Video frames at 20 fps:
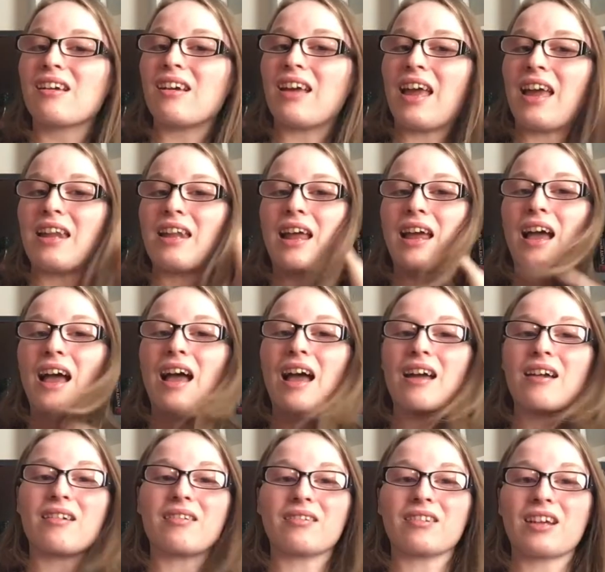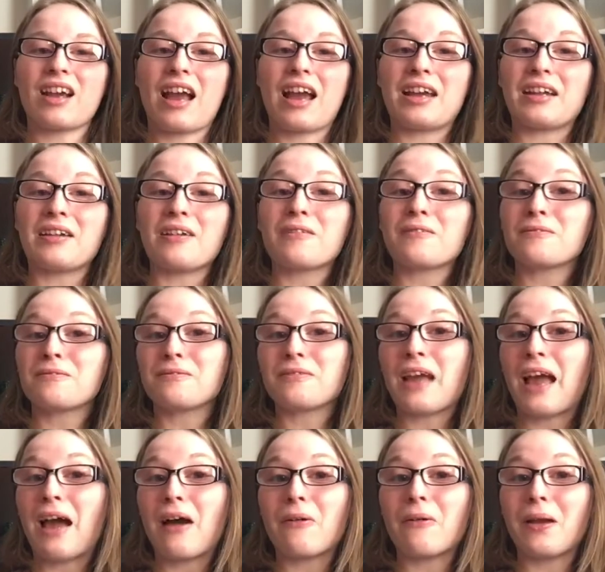And kind of
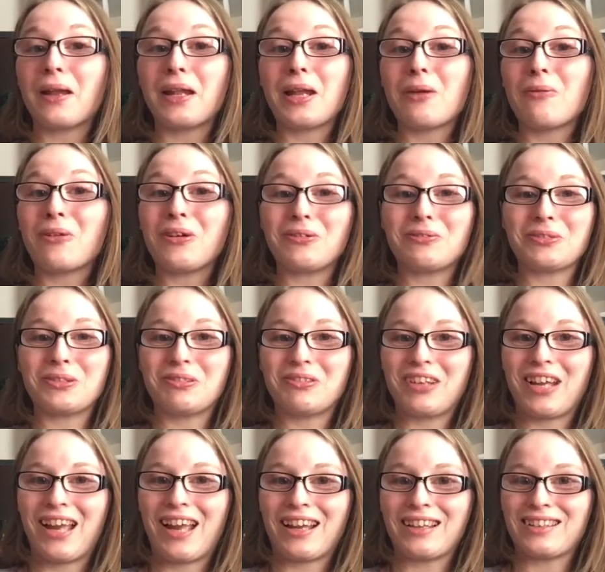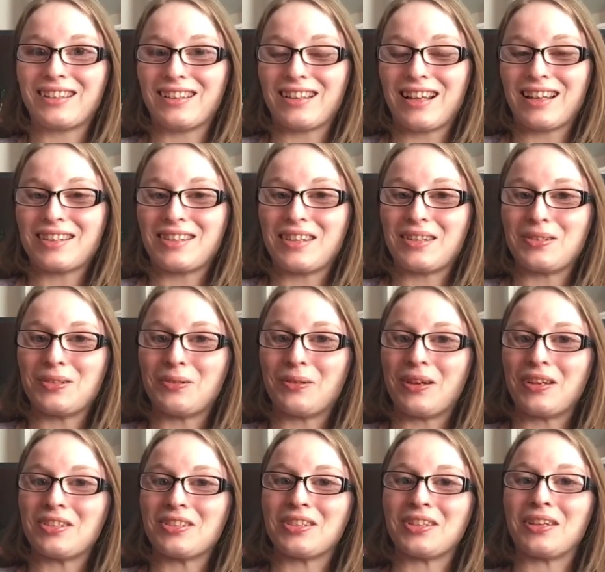how anyone would react in that
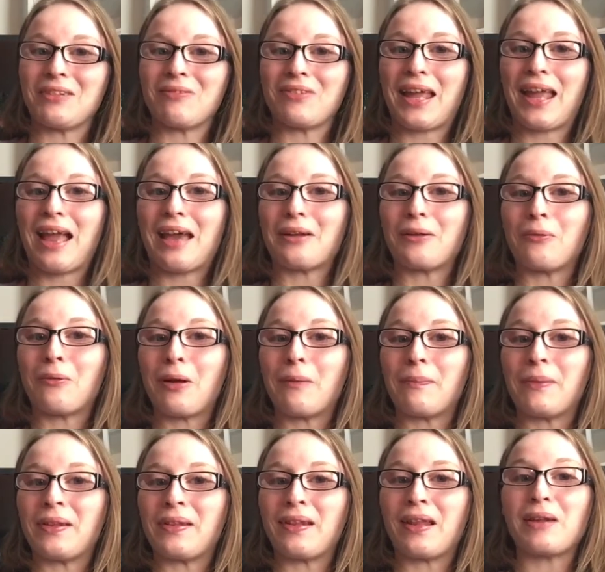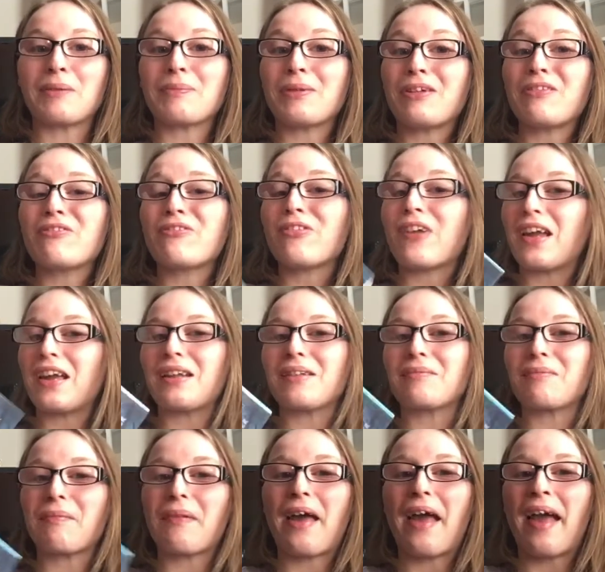situation if they had a weapon. They'd be
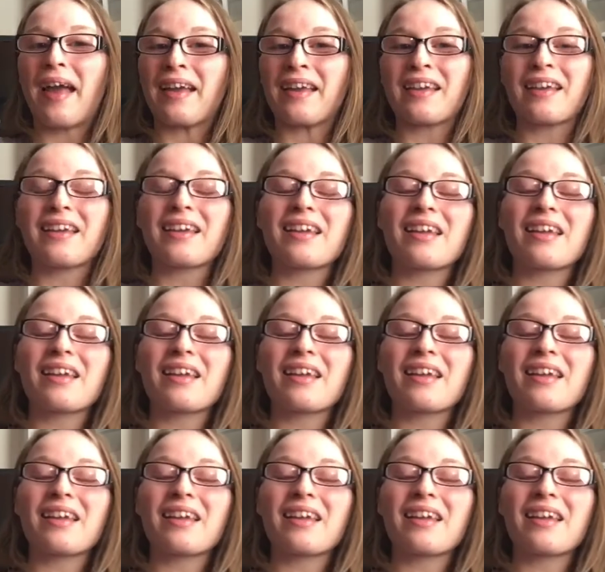fighting back.